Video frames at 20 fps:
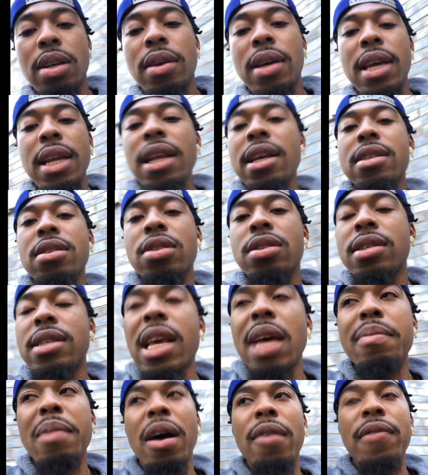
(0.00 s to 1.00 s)
He just
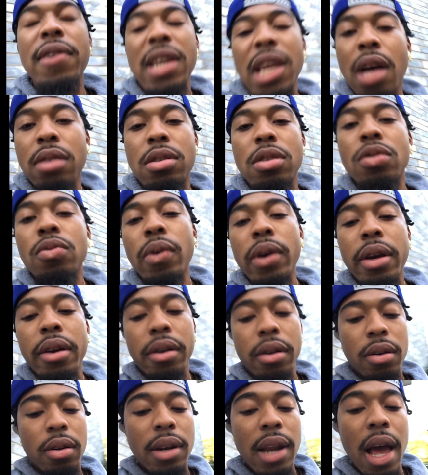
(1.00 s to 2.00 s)
said my videos was
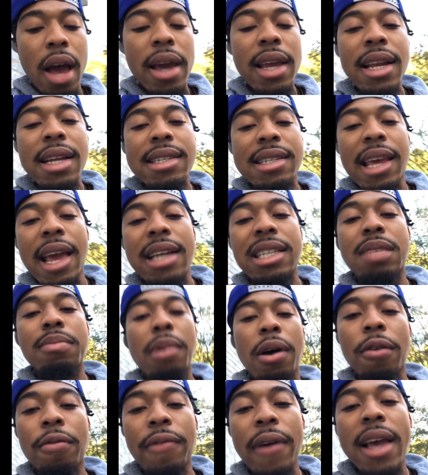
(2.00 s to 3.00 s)
weird. Now, he didn't say it to
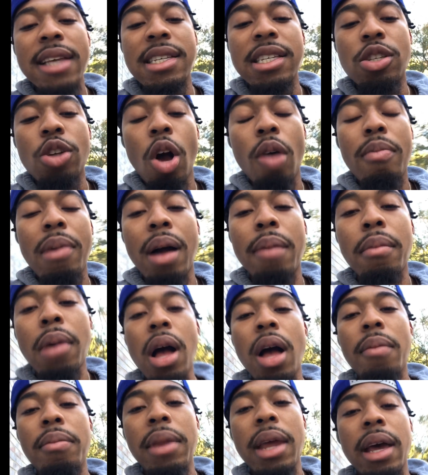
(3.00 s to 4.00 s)
my face. He told my
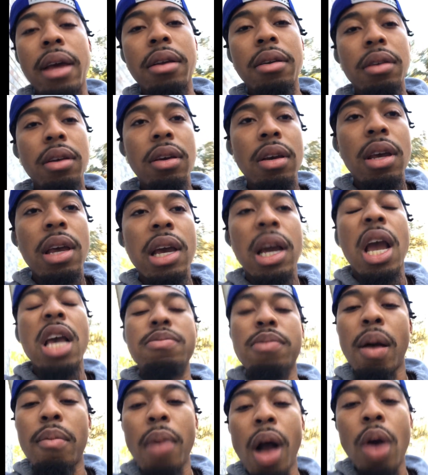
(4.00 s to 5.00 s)
mom that, because
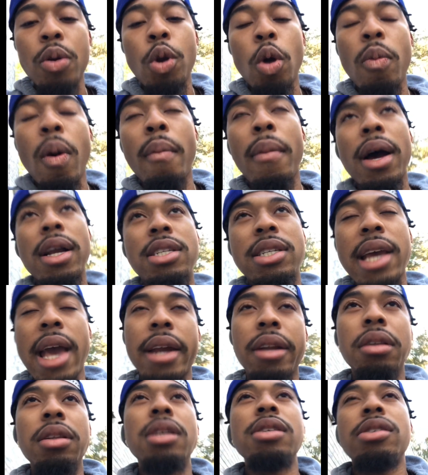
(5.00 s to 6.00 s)
my mom know about my
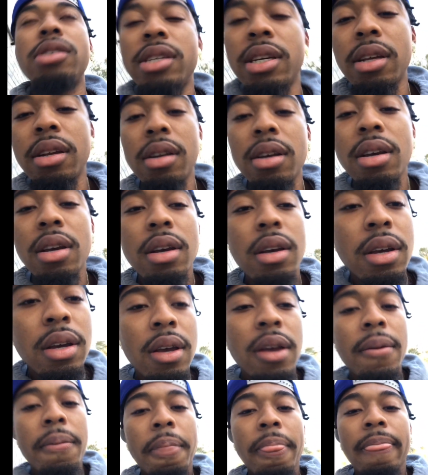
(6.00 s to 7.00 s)
channel and shit.
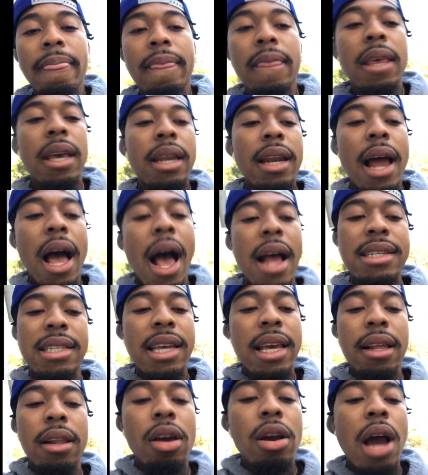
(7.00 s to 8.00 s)
And I
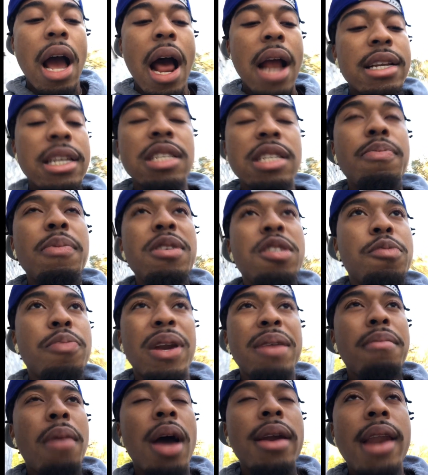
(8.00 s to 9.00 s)
tell her I just be
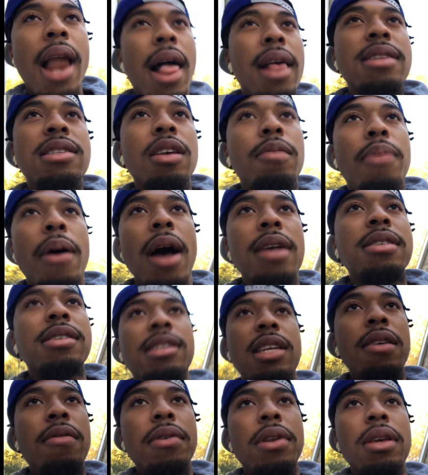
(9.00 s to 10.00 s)
spreading my knowledge of
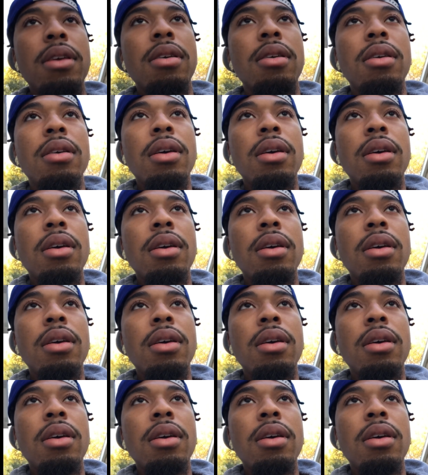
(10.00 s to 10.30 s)
positivity.